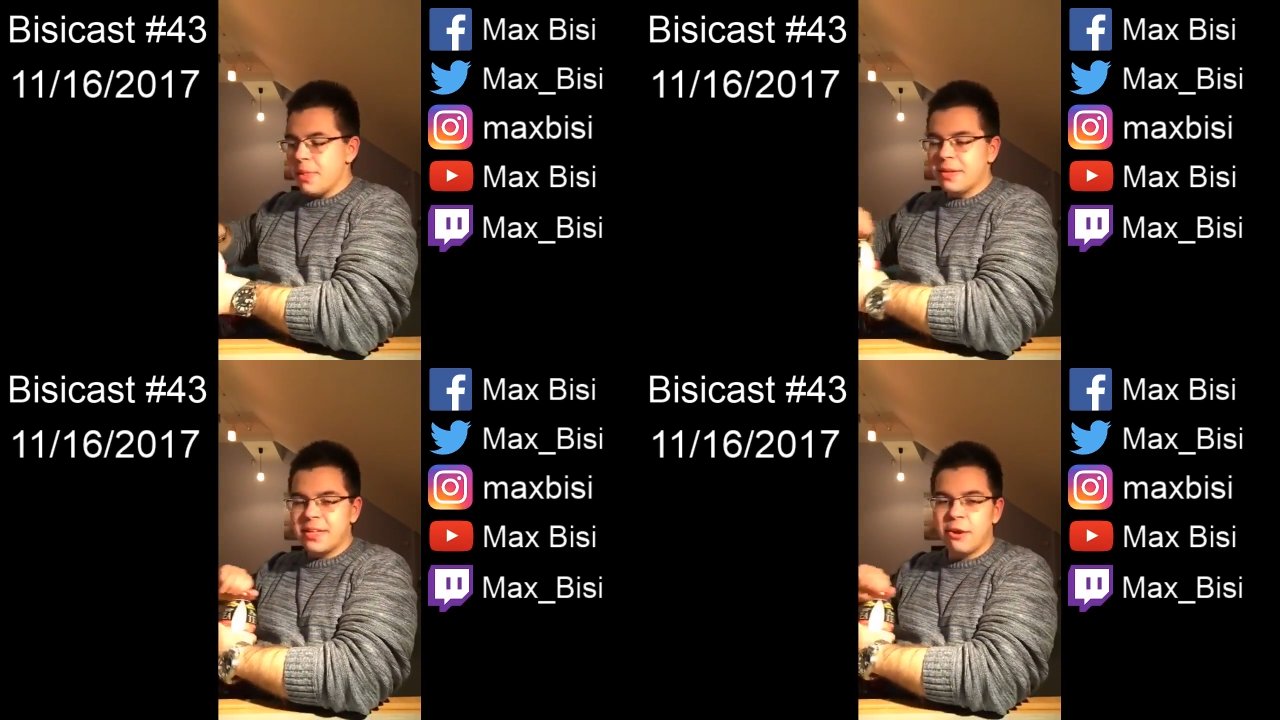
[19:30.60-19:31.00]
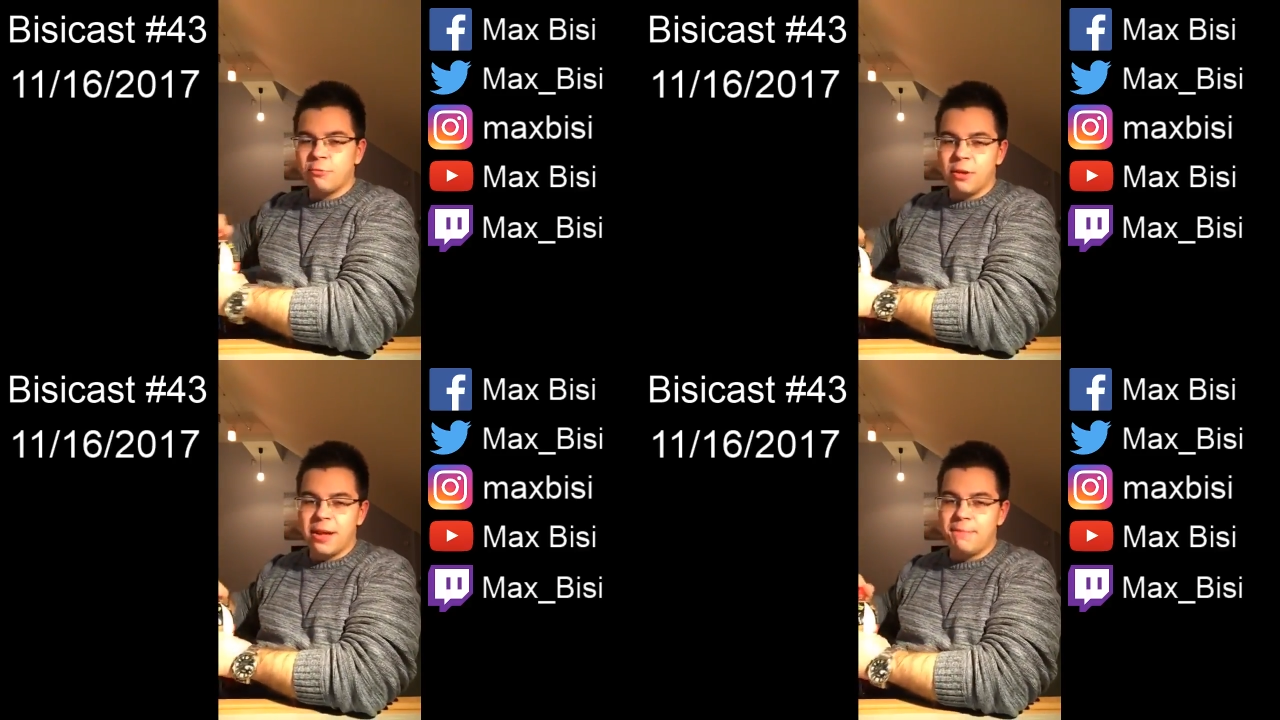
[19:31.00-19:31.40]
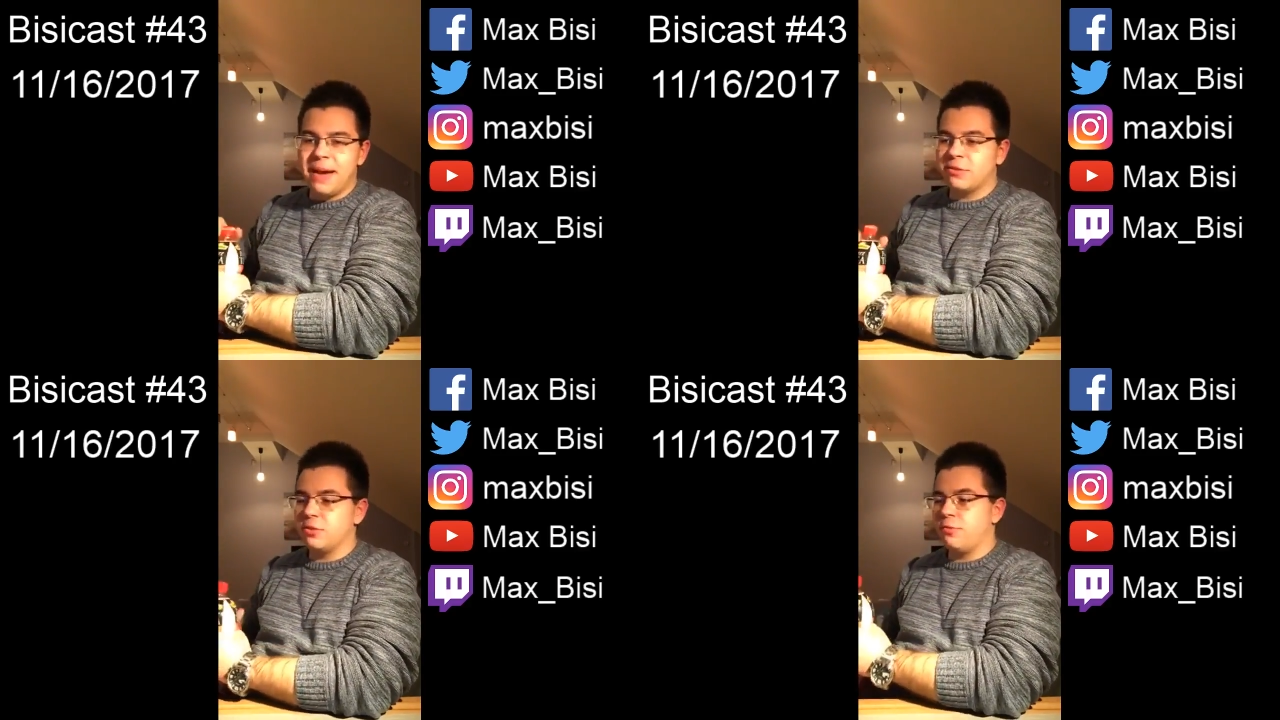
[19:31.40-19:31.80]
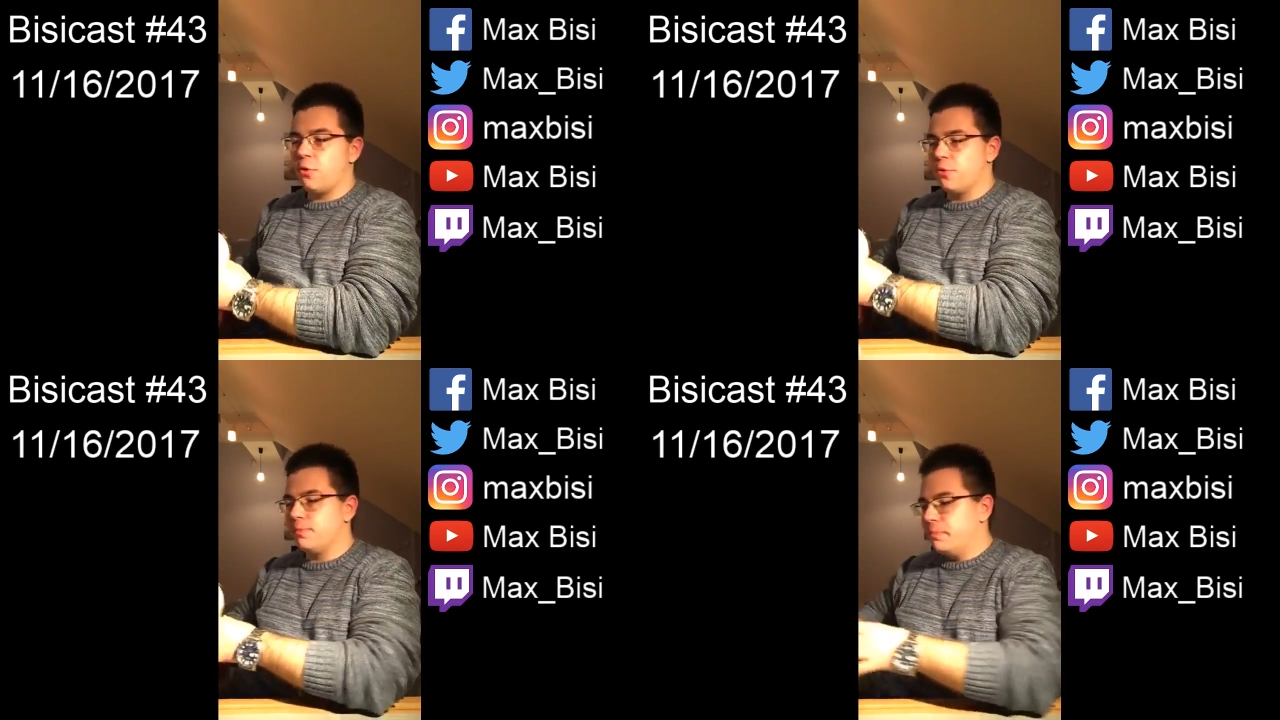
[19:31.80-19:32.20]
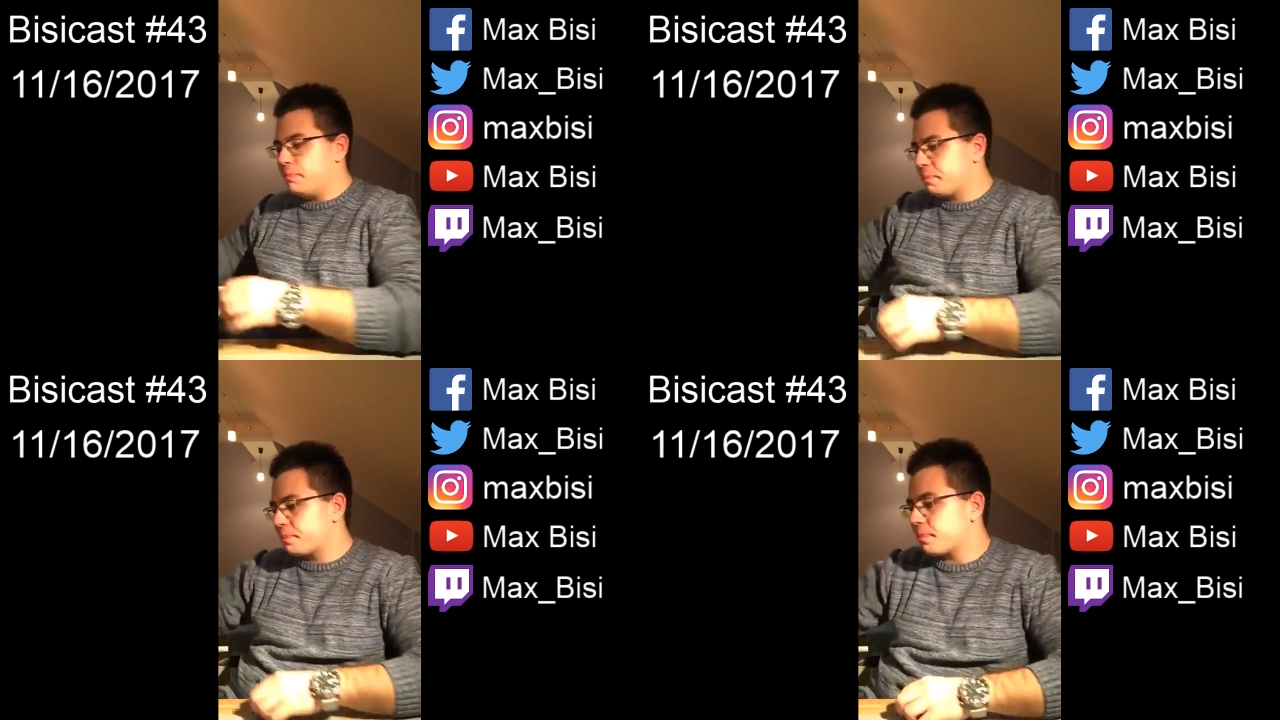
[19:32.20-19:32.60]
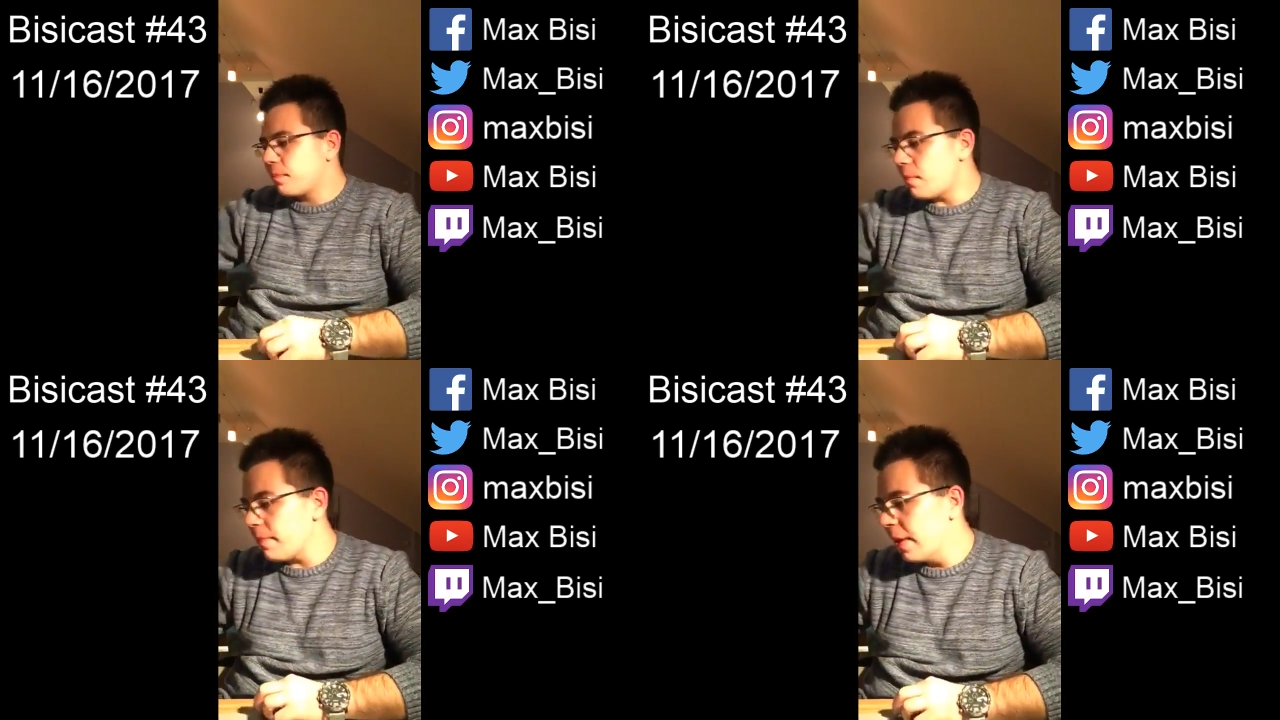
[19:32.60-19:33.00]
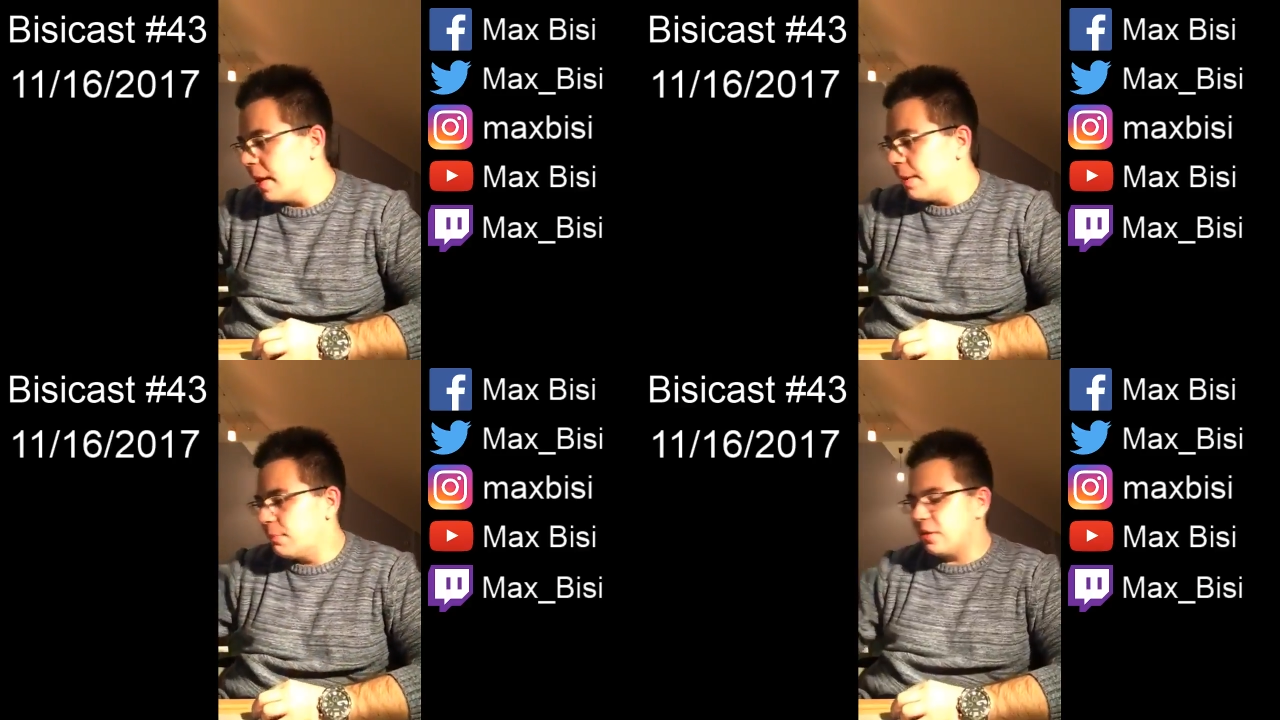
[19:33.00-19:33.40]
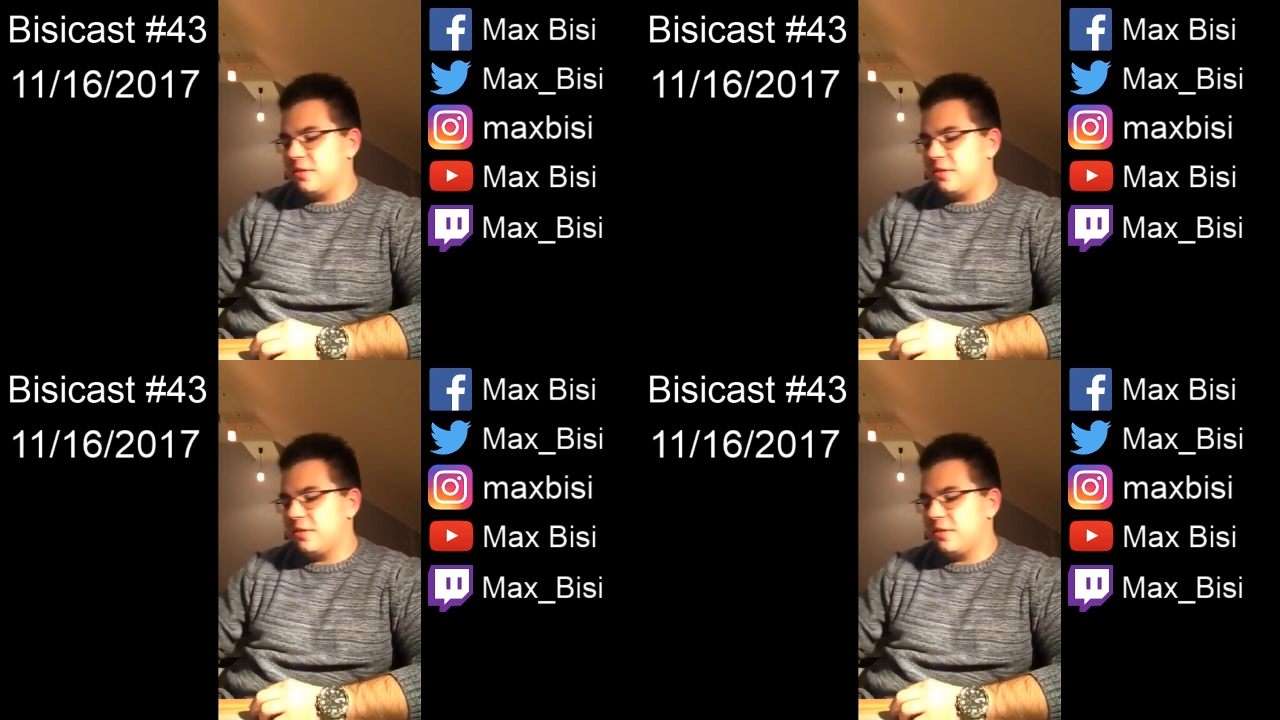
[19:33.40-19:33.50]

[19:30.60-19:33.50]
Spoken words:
Eric will come back to the forum because